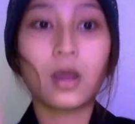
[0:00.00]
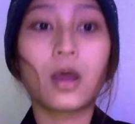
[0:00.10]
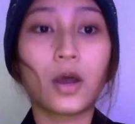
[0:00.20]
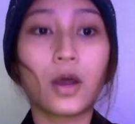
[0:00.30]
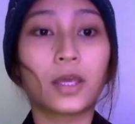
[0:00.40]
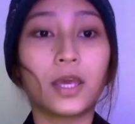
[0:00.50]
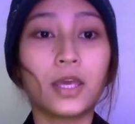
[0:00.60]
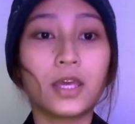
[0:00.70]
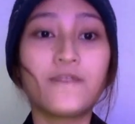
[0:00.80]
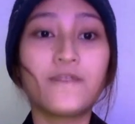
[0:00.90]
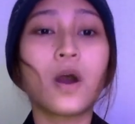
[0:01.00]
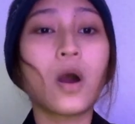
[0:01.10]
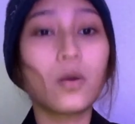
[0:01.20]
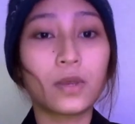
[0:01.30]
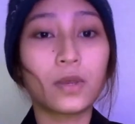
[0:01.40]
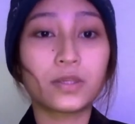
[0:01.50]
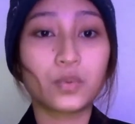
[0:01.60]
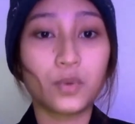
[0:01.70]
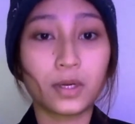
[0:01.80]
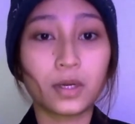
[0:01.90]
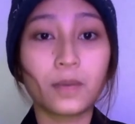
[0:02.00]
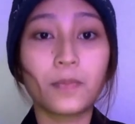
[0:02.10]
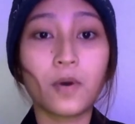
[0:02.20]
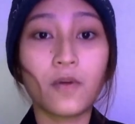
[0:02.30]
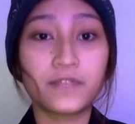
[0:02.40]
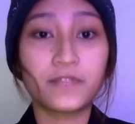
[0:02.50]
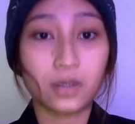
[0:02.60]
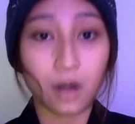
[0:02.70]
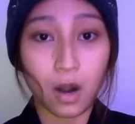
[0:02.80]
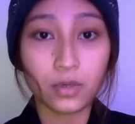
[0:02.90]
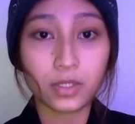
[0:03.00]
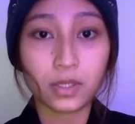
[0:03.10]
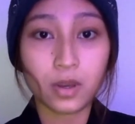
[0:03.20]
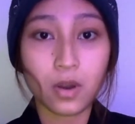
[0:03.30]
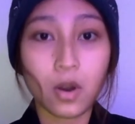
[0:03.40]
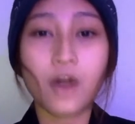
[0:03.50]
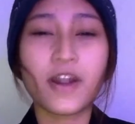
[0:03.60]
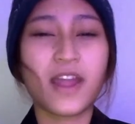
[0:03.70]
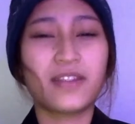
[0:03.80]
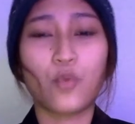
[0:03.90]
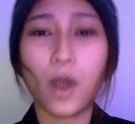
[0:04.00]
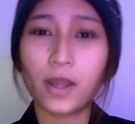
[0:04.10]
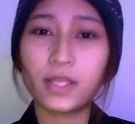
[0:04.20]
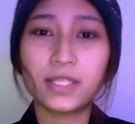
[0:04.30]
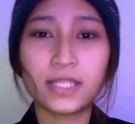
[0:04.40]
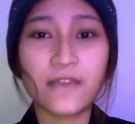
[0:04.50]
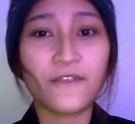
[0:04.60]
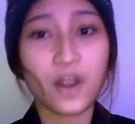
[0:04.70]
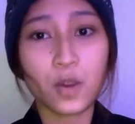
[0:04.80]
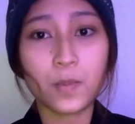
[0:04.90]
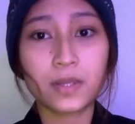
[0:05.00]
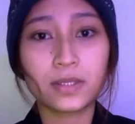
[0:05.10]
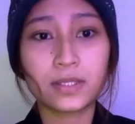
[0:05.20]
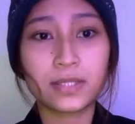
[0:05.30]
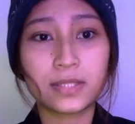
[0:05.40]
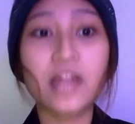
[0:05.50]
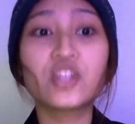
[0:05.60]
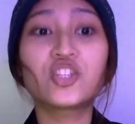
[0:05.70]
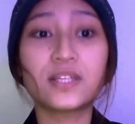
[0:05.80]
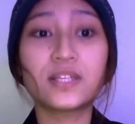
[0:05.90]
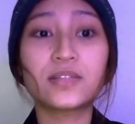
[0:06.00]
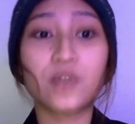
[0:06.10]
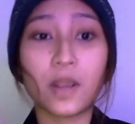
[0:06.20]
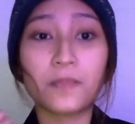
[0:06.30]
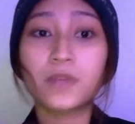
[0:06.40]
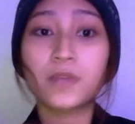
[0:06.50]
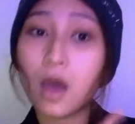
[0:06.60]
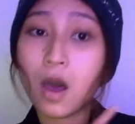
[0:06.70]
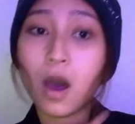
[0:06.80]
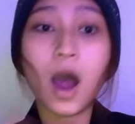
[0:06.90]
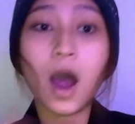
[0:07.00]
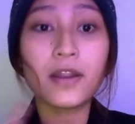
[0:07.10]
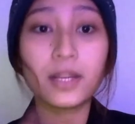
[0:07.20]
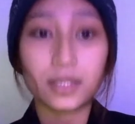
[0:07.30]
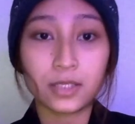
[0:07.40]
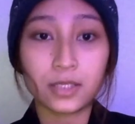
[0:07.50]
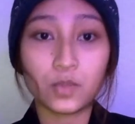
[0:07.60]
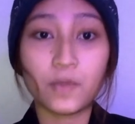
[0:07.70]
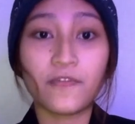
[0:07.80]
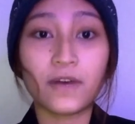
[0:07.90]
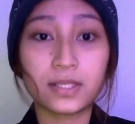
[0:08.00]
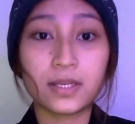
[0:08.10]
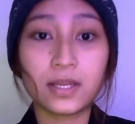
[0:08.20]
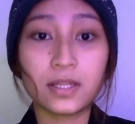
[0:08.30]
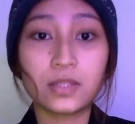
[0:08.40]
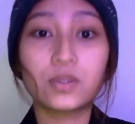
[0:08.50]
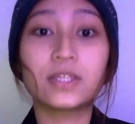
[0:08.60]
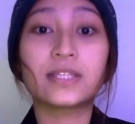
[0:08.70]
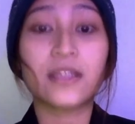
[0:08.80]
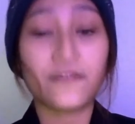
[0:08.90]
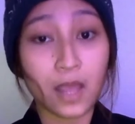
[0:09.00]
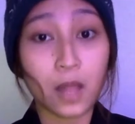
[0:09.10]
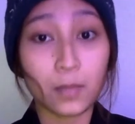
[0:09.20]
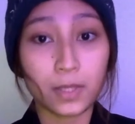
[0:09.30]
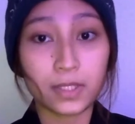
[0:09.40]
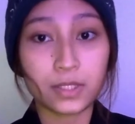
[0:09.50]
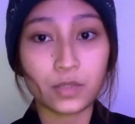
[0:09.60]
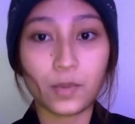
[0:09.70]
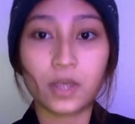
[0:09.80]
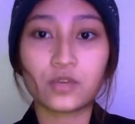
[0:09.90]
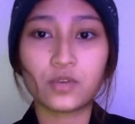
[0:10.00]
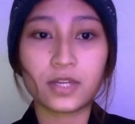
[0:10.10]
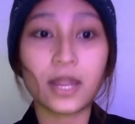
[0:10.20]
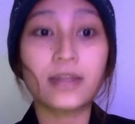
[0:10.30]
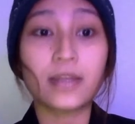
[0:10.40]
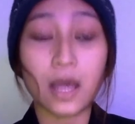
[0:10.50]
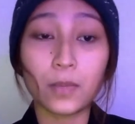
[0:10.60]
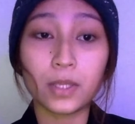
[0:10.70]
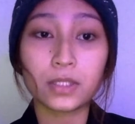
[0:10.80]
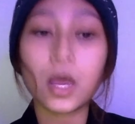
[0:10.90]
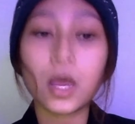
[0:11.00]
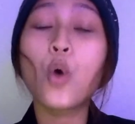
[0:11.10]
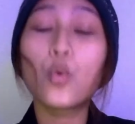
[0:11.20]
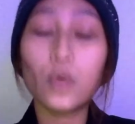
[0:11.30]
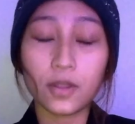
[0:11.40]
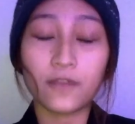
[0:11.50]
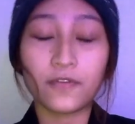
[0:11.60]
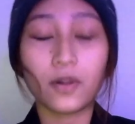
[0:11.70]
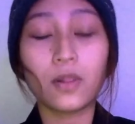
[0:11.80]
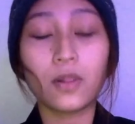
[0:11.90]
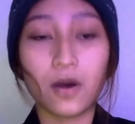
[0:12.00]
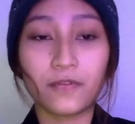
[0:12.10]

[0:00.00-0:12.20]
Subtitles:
Okay, if you always work above the ground or at the windy environments, then chin straps are needed to be fastened to the safety helmets to make sure that the helmet will not fall off.